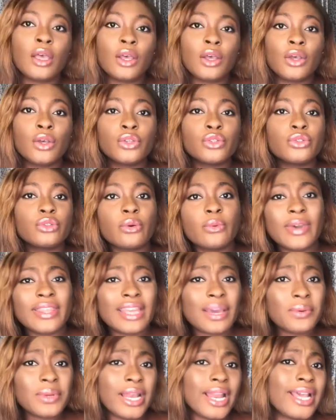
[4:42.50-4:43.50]
So whether
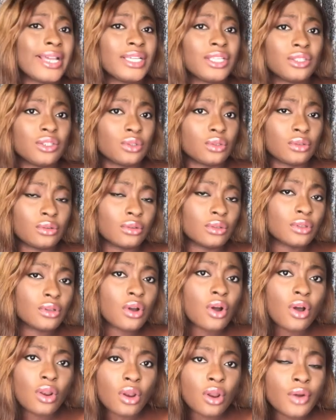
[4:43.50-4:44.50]
we like it or not,
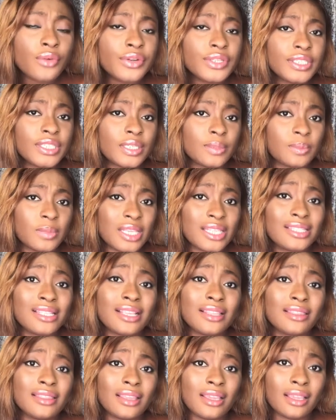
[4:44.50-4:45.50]
colorism is a
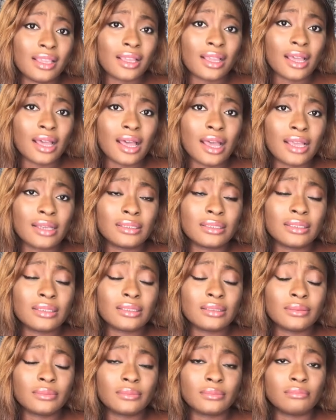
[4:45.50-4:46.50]
thing, and
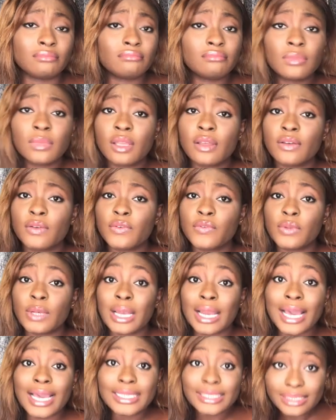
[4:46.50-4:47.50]

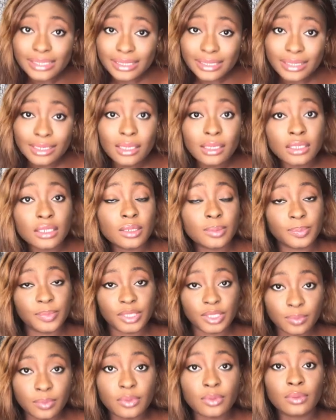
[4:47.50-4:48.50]
lighter skinned
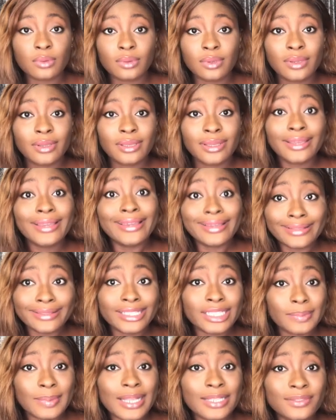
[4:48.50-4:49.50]
people in this
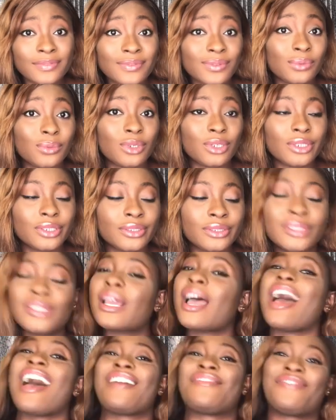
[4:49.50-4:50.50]
part of the world
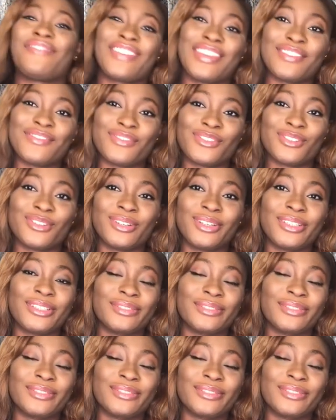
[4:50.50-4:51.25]
are favored.